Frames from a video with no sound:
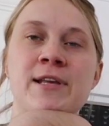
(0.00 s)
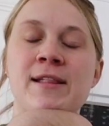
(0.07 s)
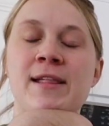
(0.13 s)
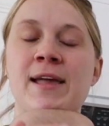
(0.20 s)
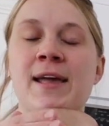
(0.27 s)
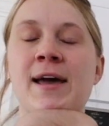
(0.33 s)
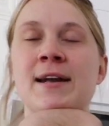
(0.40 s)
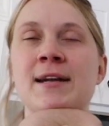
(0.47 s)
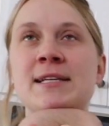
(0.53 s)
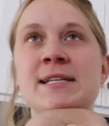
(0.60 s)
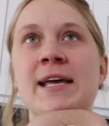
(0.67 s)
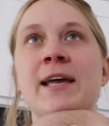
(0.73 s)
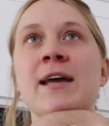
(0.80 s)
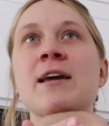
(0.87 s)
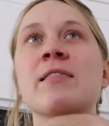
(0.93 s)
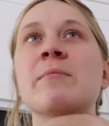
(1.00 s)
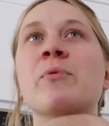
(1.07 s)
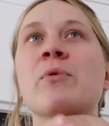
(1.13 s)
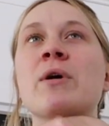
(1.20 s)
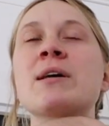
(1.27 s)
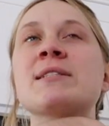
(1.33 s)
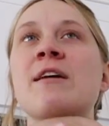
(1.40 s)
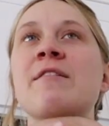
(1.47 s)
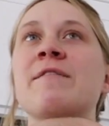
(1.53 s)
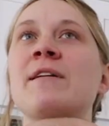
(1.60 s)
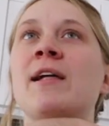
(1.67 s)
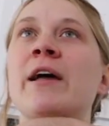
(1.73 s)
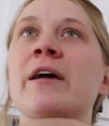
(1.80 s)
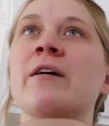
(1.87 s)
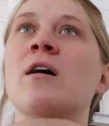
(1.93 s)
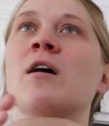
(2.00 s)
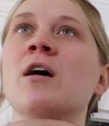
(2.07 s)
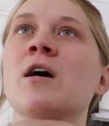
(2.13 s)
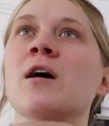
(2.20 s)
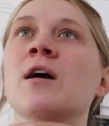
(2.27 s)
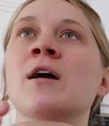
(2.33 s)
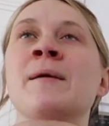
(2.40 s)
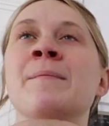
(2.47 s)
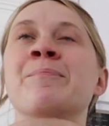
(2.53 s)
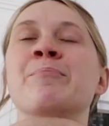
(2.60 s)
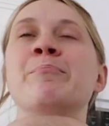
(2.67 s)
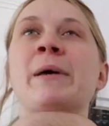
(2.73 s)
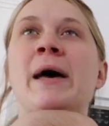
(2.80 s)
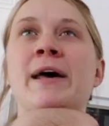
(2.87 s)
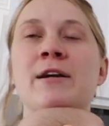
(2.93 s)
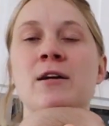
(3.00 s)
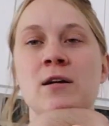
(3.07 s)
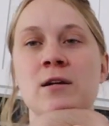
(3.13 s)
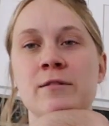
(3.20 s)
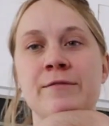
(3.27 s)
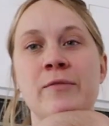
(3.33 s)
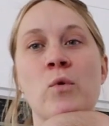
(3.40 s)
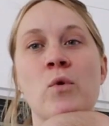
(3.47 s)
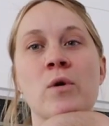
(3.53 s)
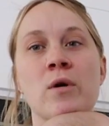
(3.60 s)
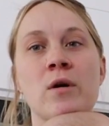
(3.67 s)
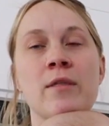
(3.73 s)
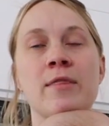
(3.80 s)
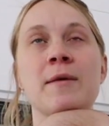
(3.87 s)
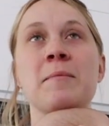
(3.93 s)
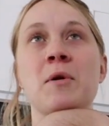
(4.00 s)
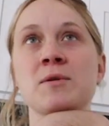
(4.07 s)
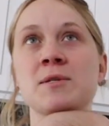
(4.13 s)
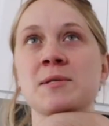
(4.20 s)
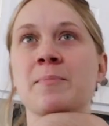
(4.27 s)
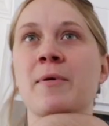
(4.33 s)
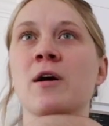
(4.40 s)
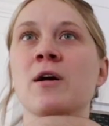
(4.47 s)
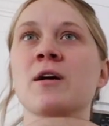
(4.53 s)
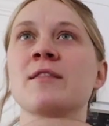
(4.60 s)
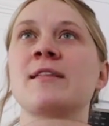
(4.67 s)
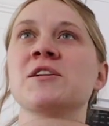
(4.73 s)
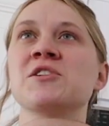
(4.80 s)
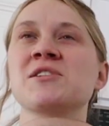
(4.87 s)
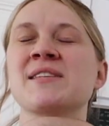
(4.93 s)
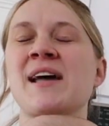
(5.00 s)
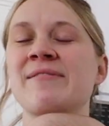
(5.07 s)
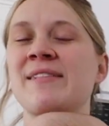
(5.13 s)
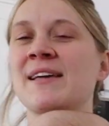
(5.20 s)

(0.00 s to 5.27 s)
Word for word: they like kind of tank. The boys, I feel like, are better for the most part. They just have